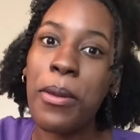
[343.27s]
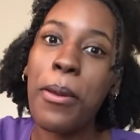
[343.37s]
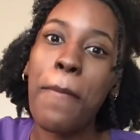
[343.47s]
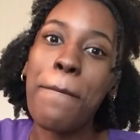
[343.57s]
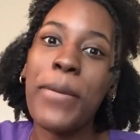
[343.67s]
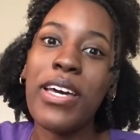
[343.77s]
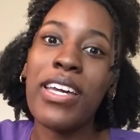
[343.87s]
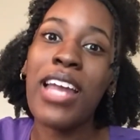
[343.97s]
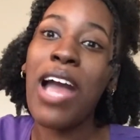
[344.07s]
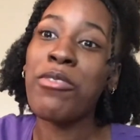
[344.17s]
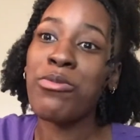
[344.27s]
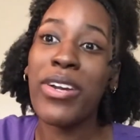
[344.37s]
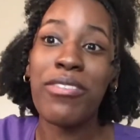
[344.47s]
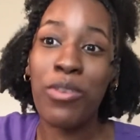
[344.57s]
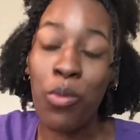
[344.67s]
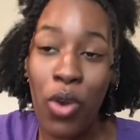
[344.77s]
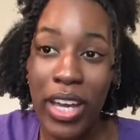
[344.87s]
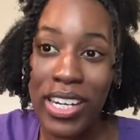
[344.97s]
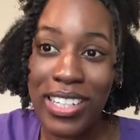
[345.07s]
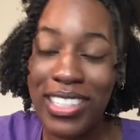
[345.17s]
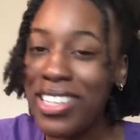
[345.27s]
but I was ready for one.